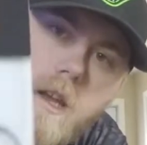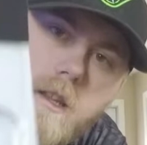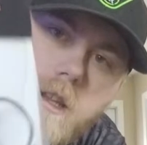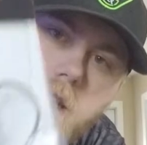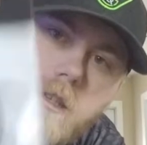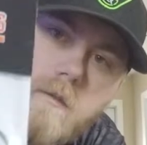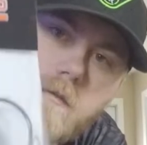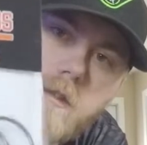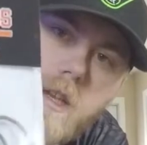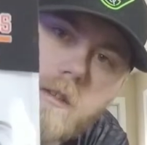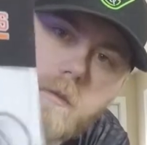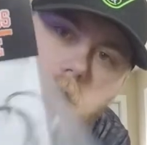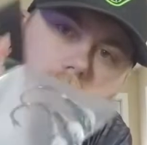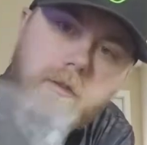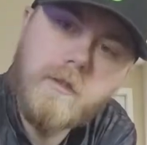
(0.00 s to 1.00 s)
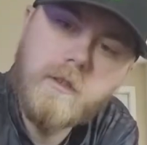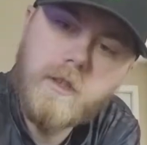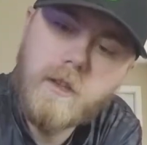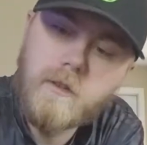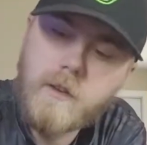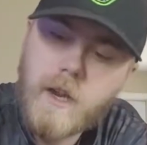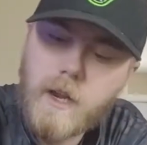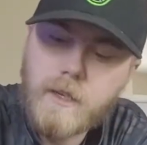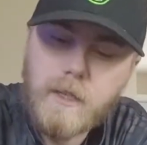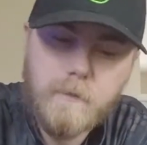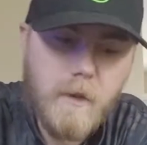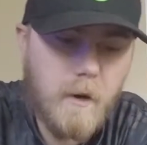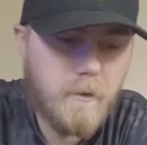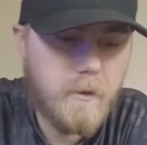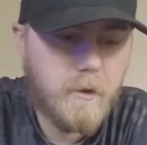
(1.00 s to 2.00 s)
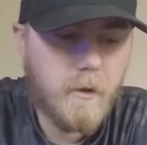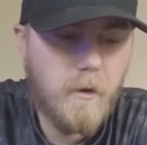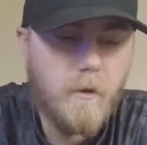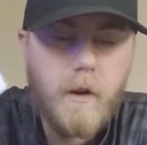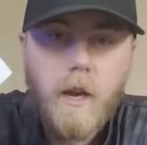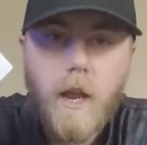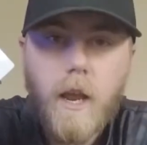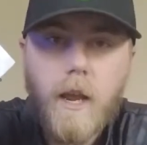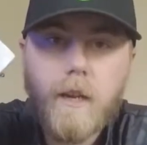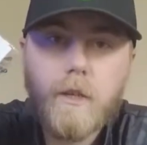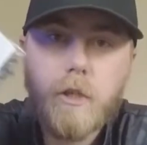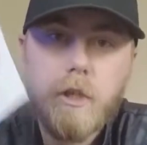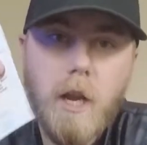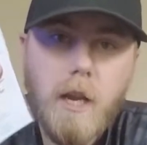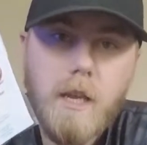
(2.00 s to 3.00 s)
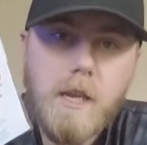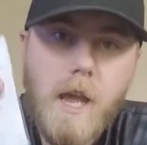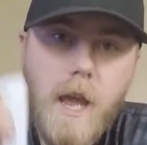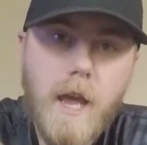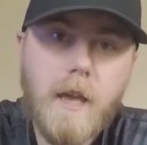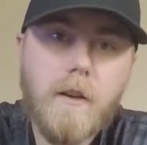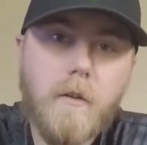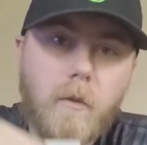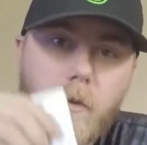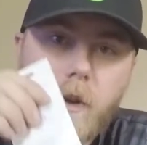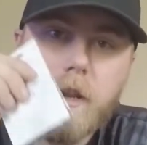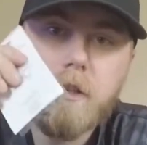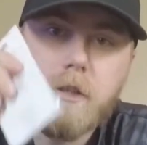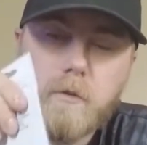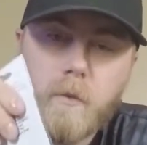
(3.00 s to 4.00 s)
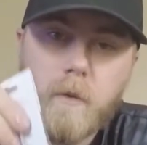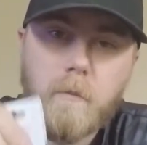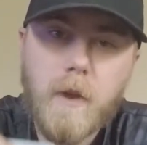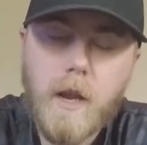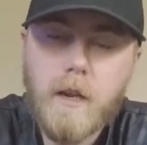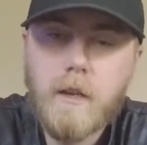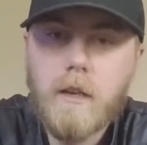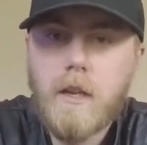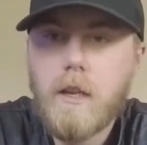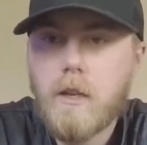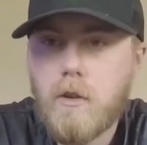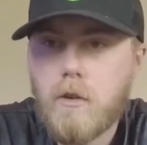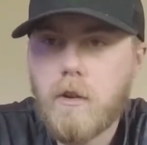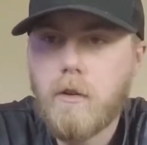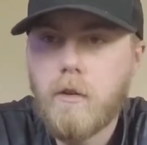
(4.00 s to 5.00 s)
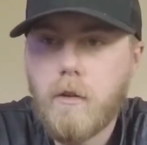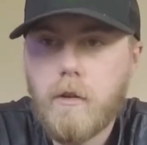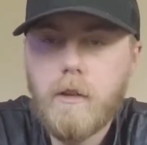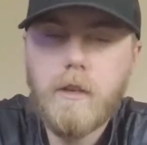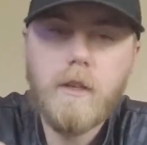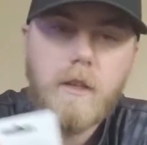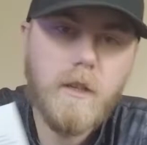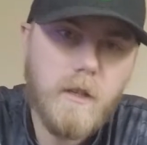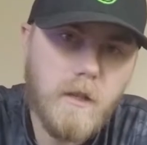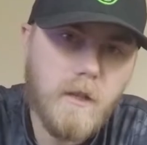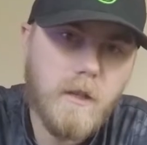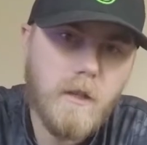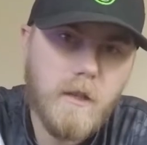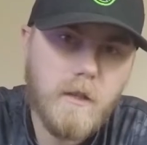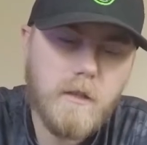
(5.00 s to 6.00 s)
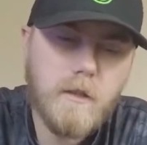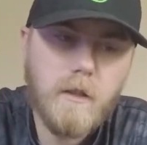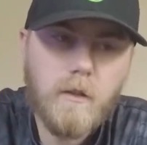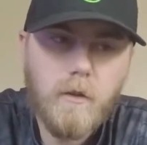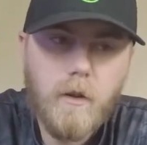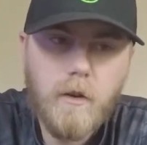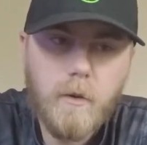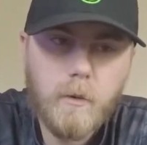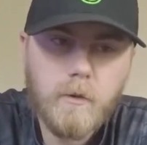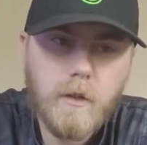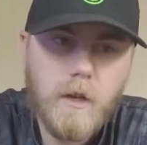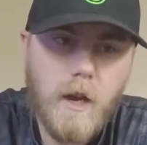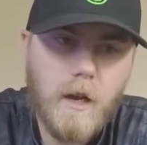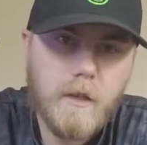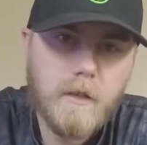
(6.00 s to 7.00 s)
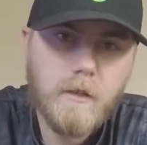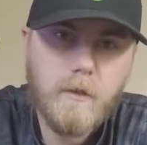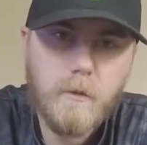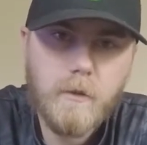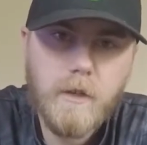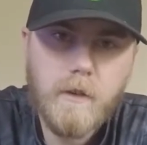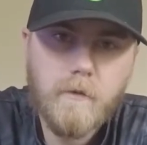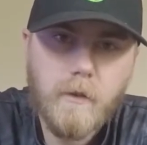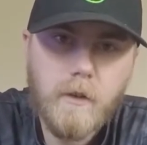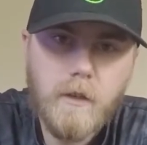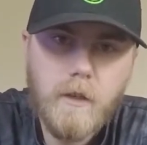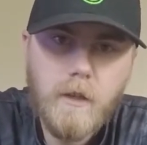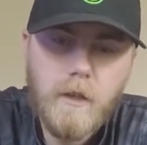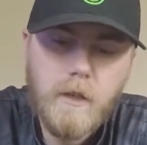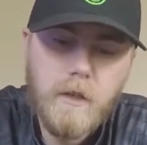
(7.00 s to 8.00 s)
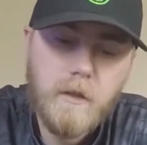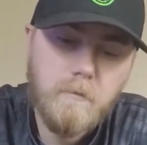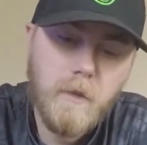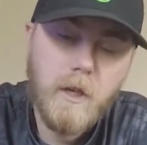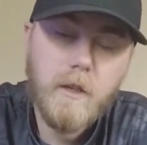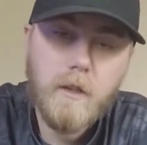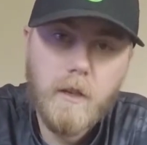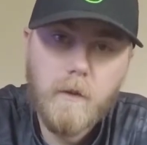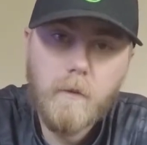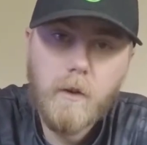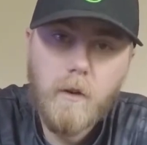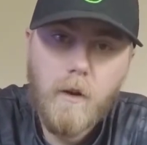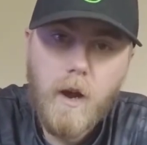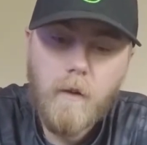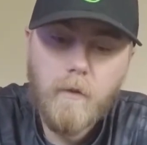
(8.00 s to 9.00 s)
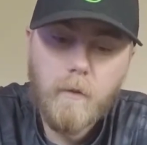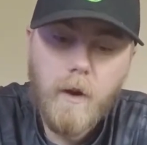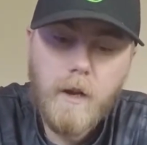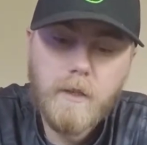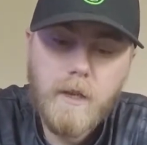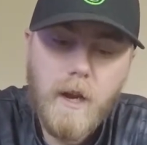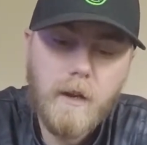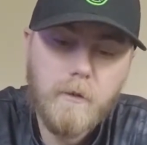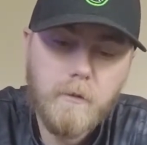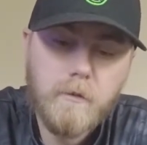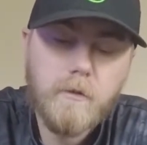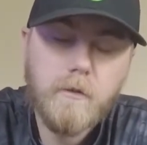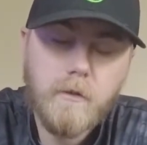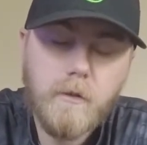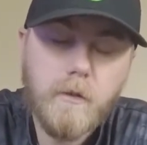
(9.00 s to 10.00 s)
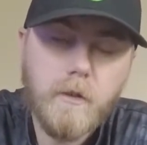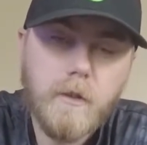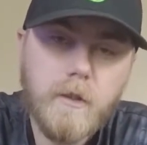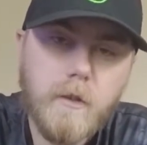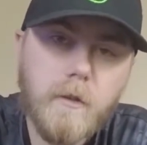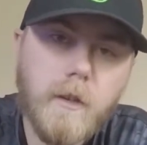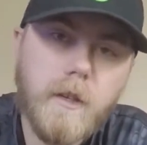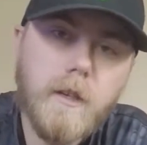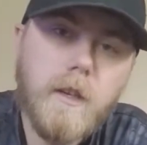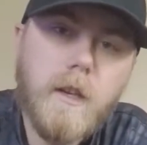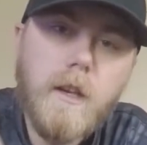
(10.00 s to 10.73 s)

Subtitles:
That's what I was using the other day, except I was throwing a shaky head on a swim bait. You can do it. It's a little unorthodox, a little different, but if you don't have the right tackle, you can do it.